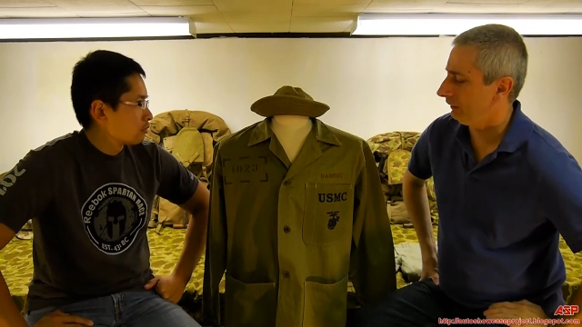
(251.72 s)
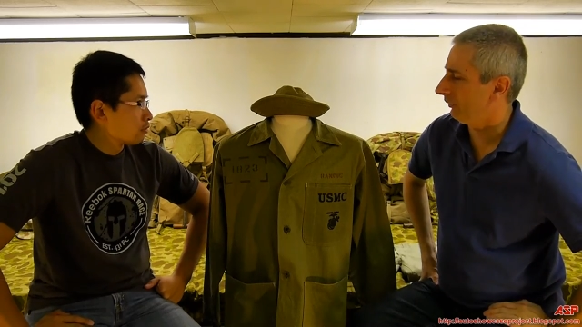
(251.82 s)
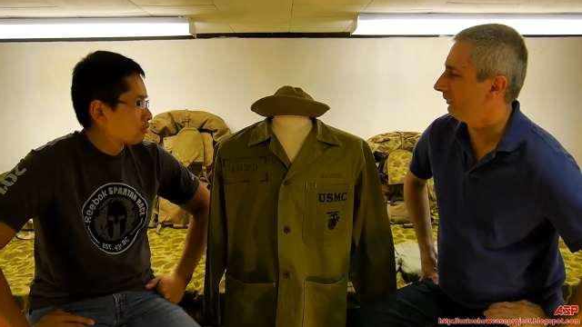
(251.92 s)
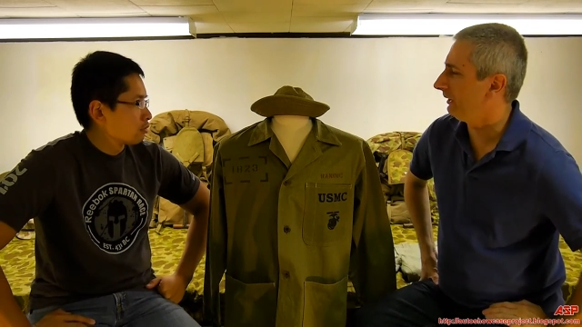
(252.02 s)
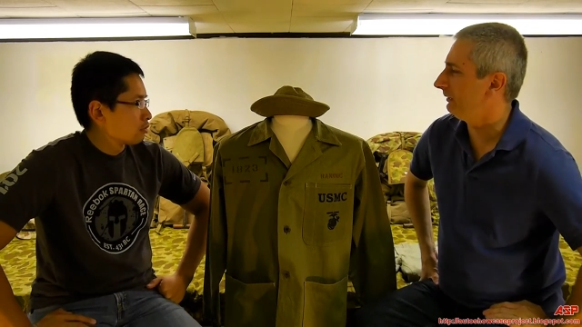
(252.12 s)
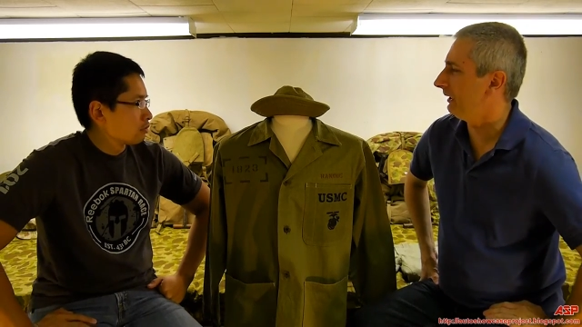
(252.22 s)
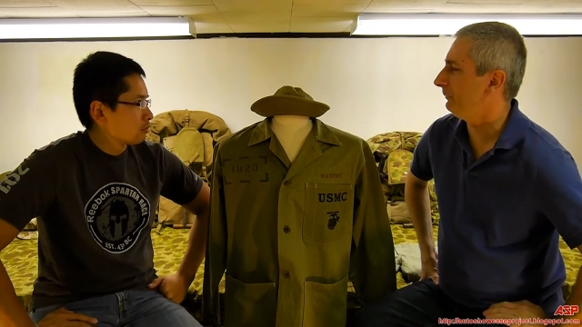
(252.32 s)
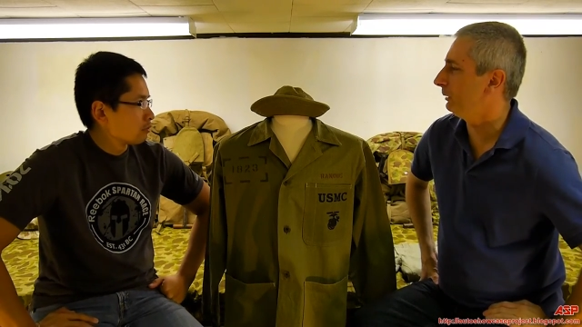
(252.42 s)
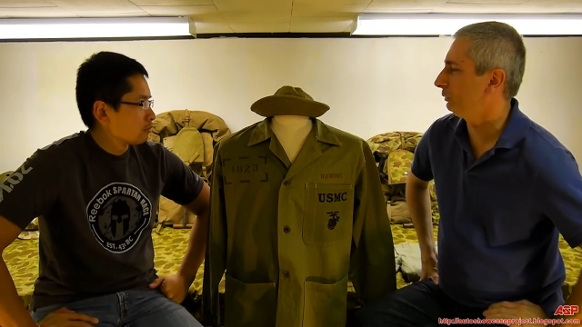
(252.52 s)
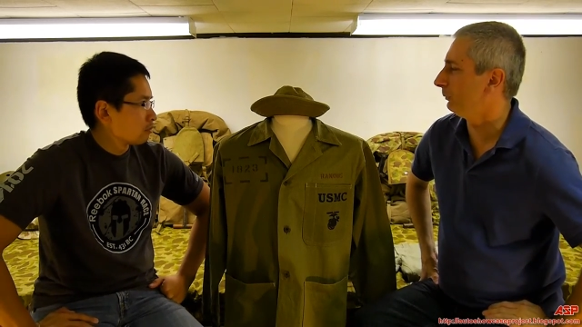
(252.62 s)
Speaker 1: You know, they,
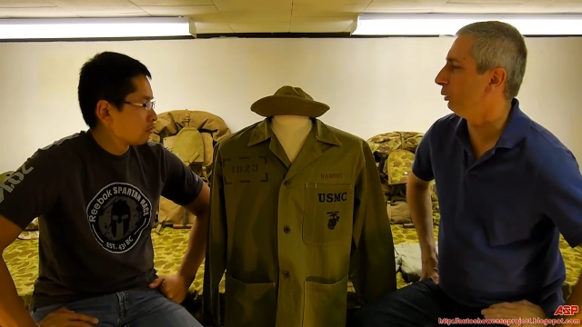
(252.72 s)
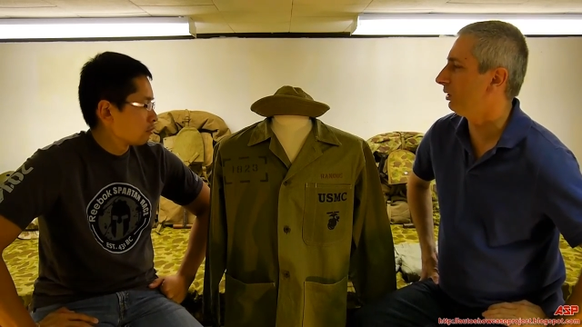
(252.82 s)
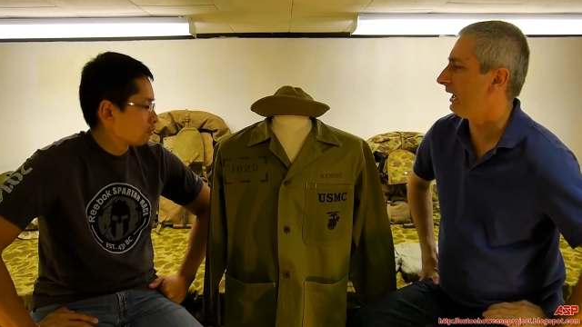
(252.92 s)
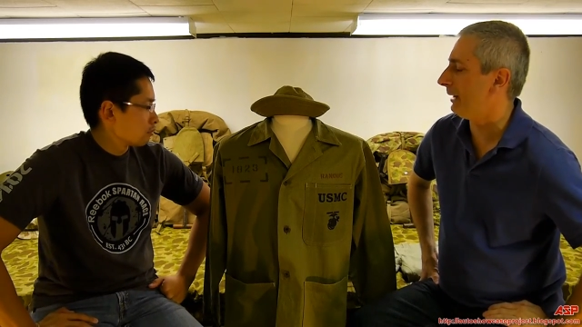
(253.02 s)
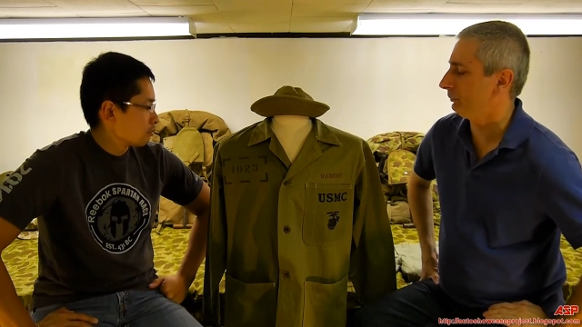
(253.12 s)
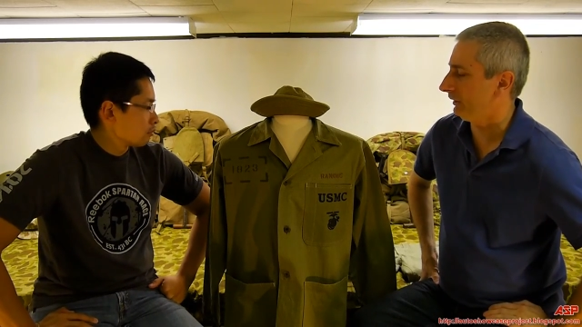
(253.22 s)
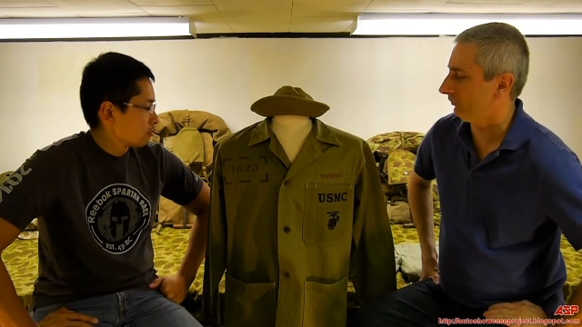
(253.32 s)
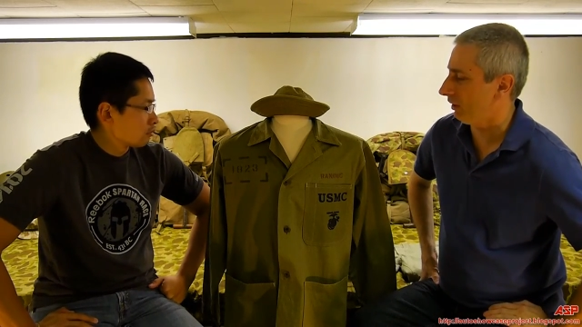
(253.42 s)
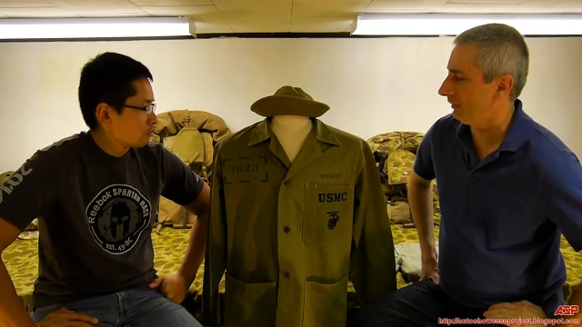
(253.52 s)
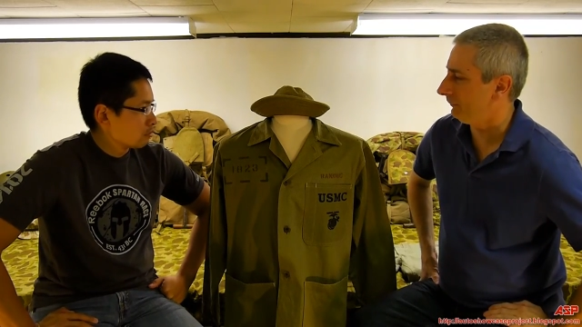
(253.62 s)
they went to a ball cap
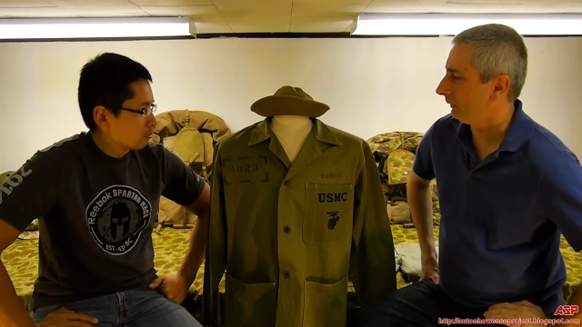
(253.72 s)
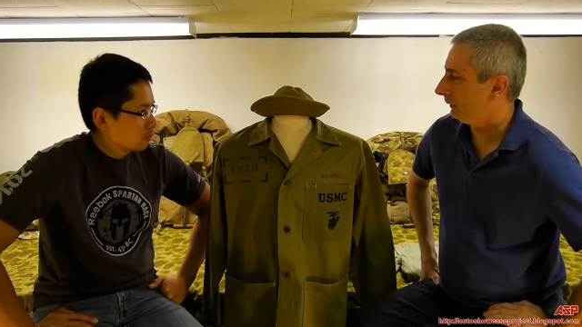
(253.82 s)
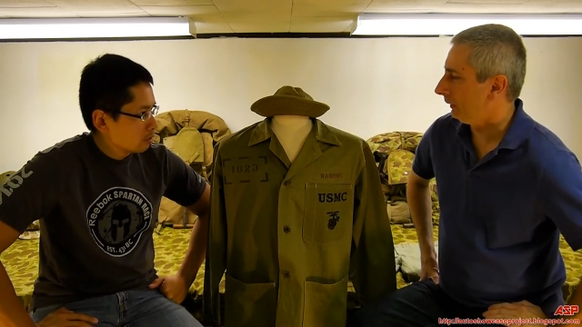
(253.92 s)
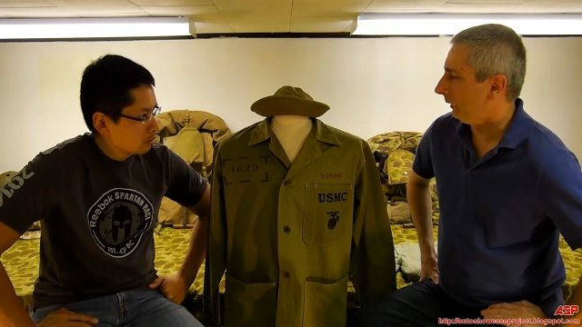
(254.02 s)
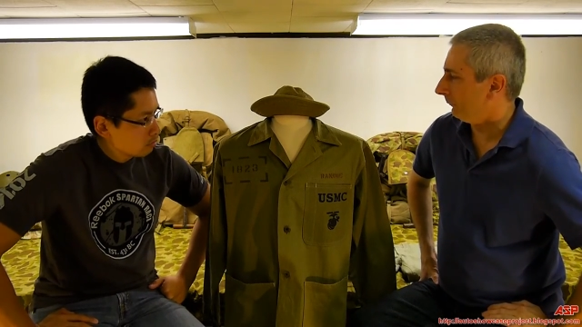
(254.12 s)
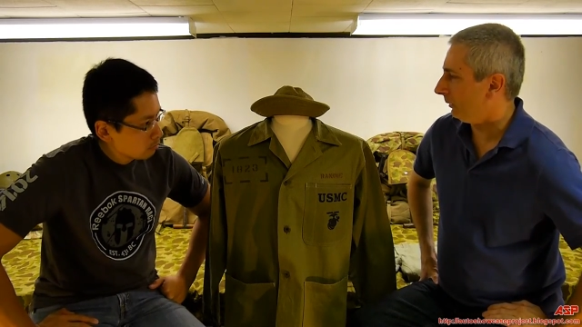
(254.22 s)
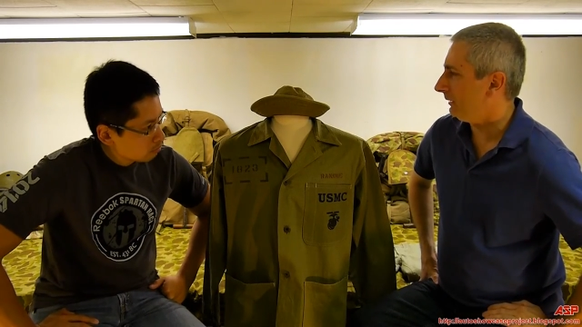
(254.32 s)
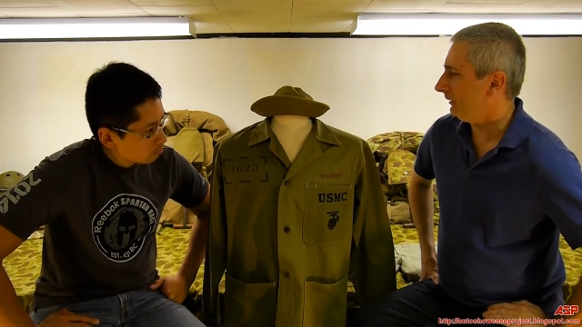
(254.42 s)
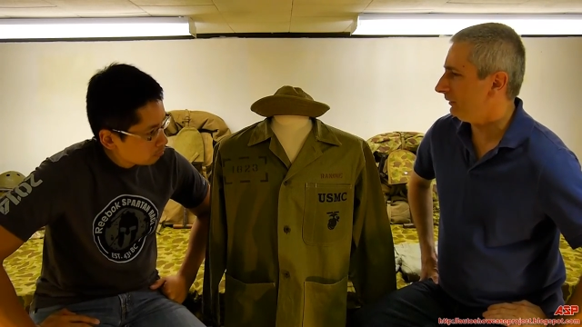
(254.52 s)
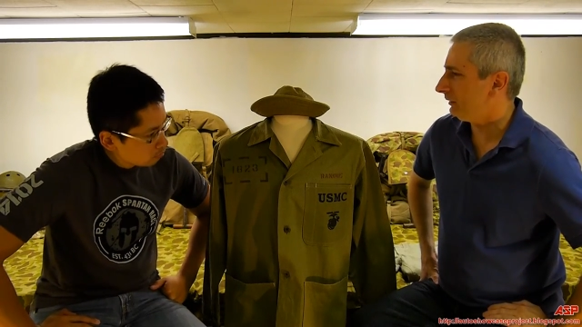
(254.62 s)
later on. Yeah.
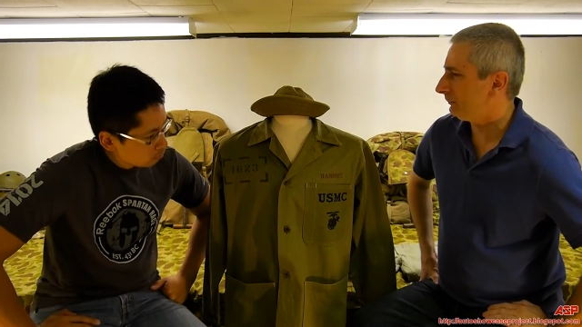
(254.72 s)
But